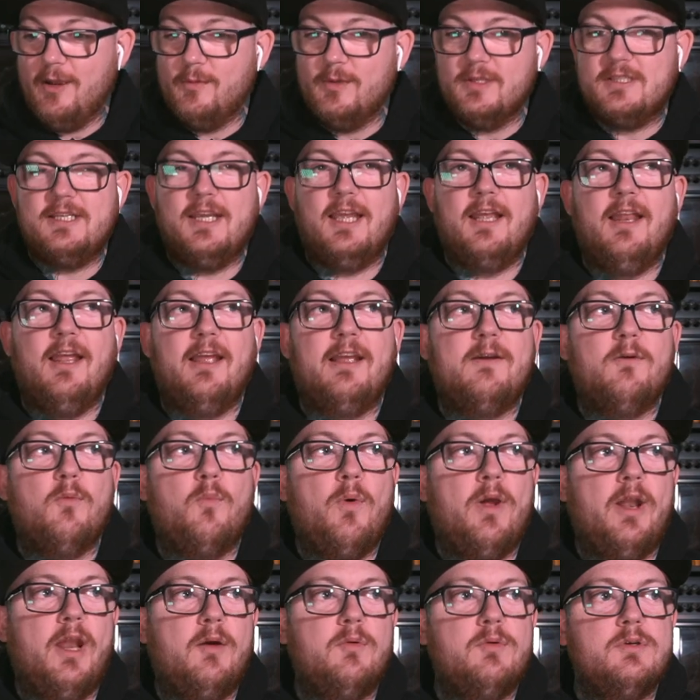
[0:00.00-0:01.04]
I would say like
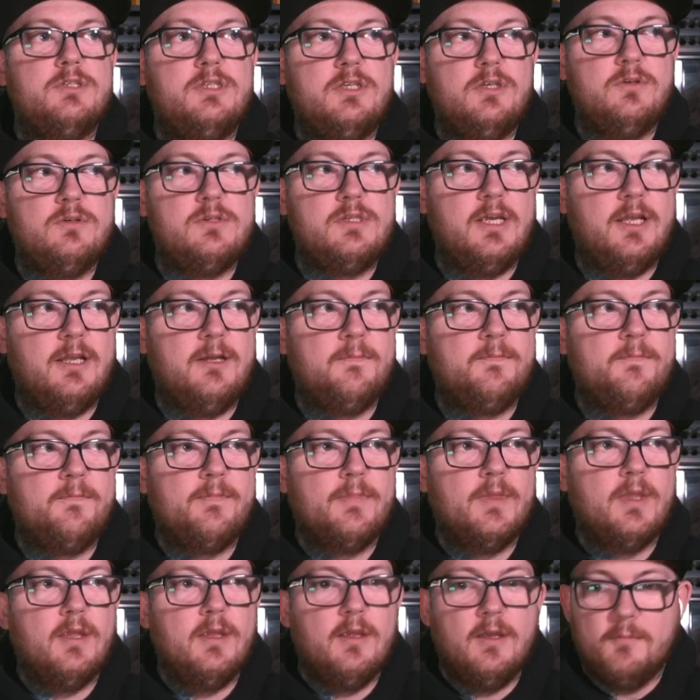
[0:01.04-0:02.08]
when I was using
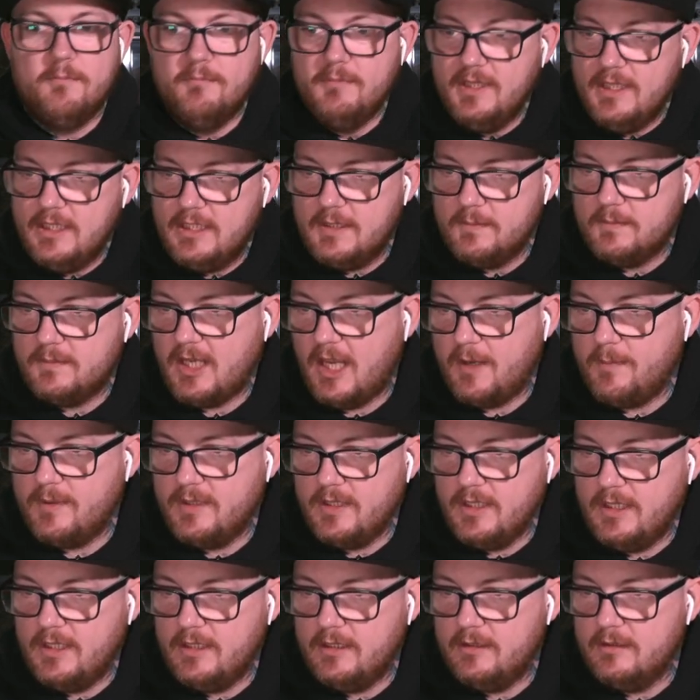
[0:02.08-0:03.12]
medium taper
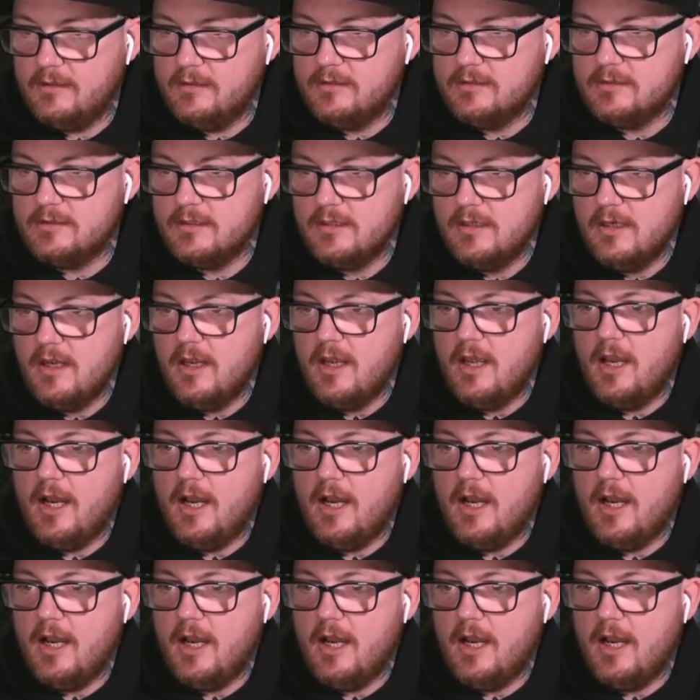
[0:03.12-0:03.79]
needles,